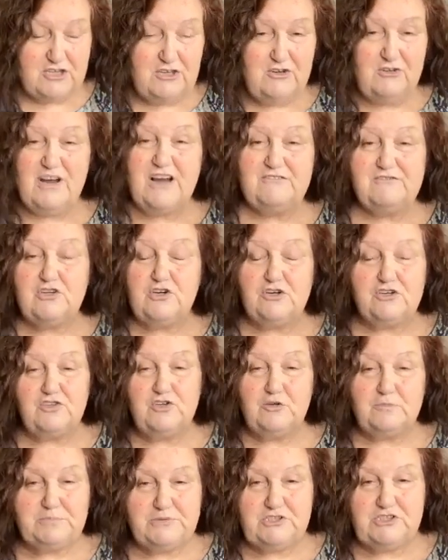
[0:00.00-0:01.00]
You have
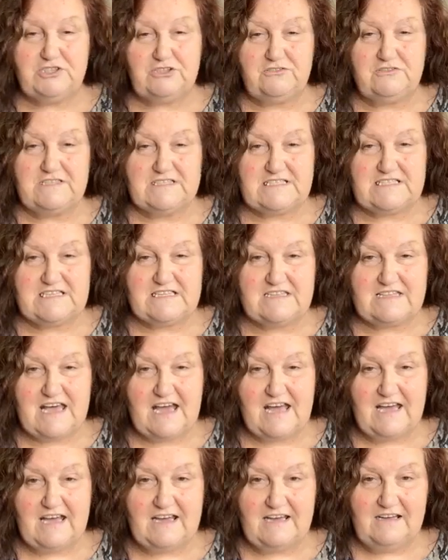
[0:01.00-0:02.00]
got an opportunity
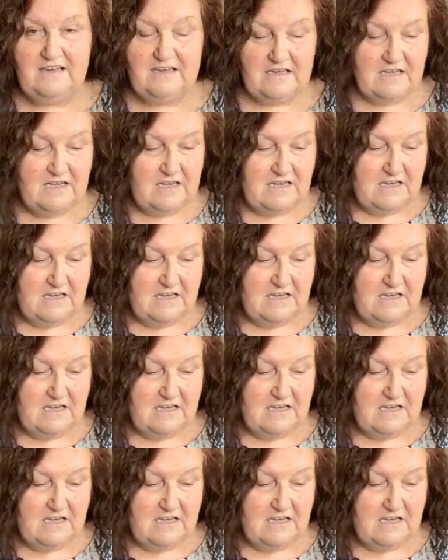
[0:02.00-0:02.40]
there